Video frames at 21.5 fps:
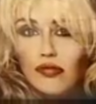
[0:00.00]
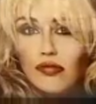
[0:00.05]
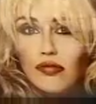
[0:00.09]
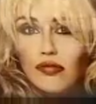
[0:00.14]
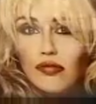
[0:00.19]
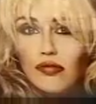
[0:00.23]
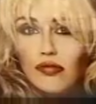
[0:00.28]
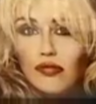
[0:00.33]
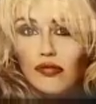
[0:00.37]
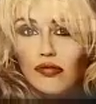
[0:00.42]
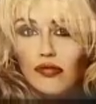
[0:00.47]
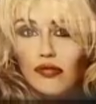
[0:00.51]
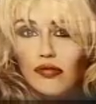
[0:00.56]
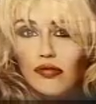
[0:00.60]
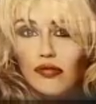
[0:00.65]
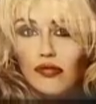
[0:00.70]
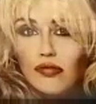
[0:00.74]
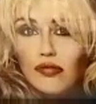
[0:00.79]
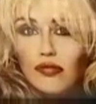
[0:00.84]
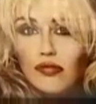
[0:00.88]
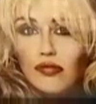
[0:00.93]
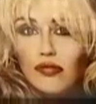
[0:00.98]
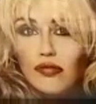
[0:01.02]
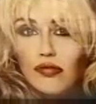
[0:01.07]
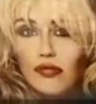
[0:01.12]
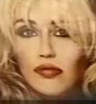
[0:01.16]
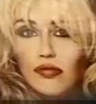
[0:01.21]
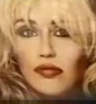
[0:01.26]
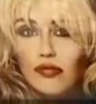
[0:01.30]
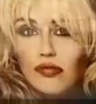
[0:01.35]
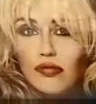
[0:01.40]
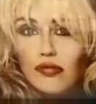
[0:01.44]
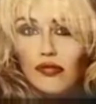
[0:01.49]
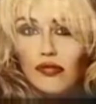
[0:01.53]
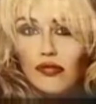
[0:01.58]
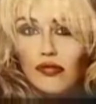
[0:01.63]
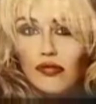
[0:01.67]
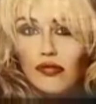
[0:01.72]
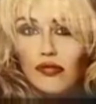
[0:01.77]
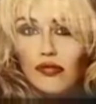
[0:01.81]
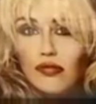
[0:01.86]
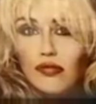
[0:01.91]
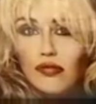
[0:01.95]

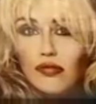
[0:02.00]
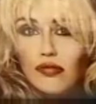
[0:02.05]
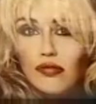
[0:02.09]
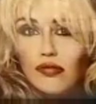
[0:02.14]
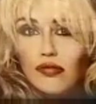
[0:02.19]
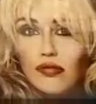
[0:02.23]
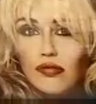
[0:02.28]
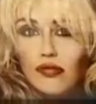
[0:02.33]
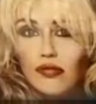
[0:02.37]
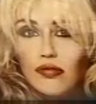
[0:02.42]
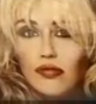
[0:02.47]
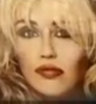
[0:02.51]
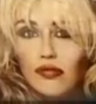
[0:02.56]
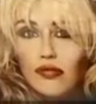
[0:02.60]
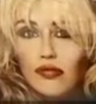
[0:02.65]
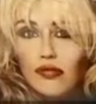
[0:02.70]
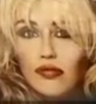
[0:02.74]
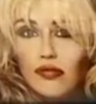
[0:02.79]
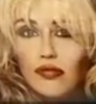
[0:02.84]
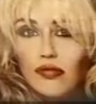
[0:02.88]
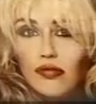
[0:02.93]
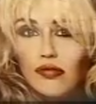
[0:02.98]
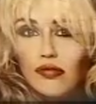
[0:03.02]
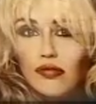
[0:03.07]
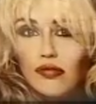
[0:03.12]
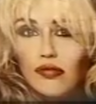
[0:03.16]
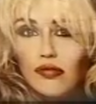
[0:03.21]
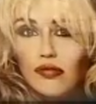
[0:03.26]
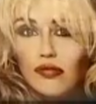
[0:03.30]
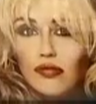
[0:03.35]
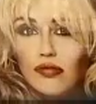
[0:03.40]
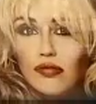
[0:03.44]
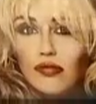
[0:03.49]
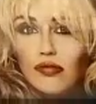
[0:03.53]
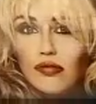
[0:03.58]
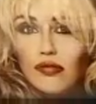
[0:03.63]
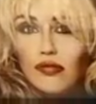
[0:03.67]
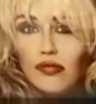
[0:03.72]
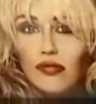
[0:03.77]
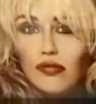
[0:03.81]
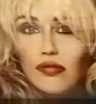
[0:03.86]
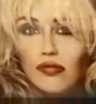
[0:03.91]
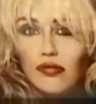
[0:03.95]

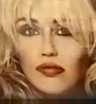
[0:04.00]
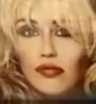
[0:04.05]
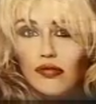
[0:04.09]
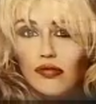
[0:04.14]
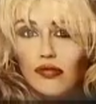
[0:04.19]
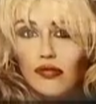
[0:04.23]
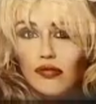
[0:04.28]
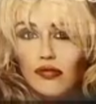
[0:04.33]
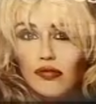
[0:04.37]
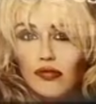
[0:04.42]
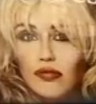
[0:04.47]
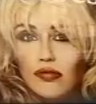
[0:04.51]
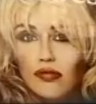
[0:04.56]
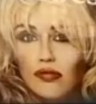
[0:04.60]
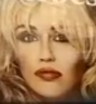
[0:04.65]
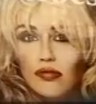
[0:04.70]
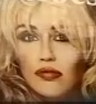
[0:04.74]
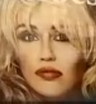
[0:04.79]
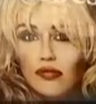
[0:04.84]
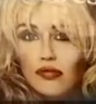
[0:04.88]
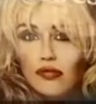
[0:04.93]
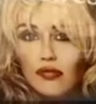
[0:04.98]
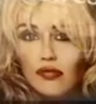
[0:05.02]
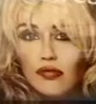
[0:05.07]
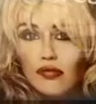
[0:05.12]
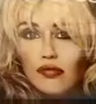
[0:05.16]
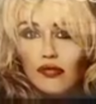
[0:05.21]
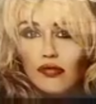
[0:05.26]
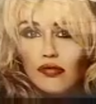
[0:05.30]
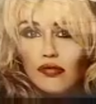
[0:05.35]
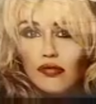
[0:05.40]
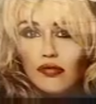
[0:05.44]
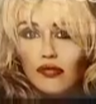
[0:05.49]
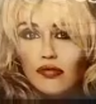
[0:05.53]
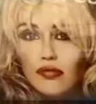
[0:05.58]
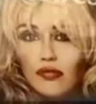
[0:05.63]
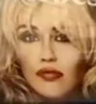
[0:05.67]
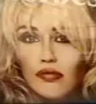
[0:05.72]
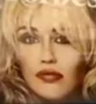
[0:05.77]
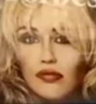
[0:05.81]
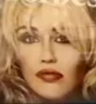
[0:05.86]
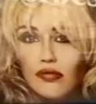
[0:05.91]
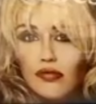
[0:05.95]

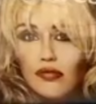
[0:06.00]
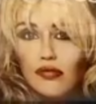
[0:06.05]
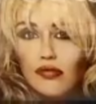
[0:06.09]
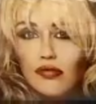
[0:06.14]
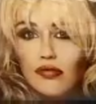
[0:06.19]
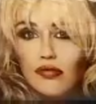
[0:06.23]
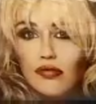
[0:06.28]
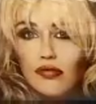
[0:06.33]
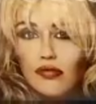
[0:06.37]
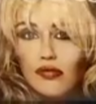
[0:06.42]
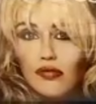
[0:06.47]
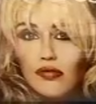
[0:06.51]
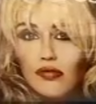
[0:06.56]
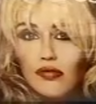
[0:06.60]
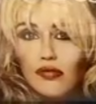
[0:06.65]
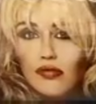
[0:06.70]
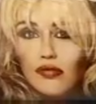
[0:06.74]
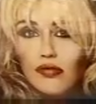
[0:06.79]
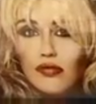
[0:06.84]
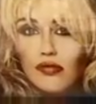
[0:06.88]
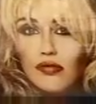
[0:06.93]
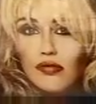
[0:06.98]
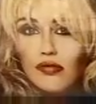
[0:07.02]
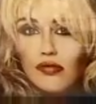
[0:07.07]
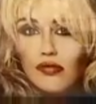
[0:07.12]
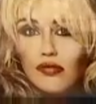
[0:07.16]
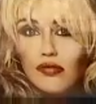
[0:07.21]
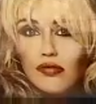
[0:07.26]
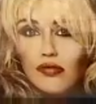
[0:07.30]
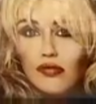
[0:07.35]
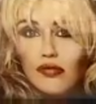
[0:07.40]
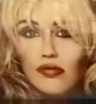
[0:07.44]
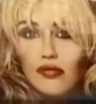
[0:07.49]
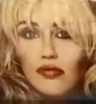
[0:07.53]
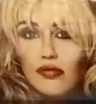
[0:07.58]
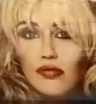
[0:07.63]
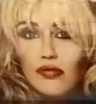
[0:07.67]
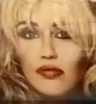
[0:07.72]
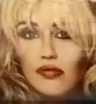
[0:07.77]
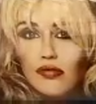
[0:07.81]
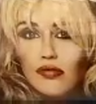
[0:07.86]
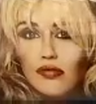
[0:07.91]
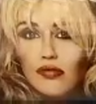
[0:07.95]
(silent)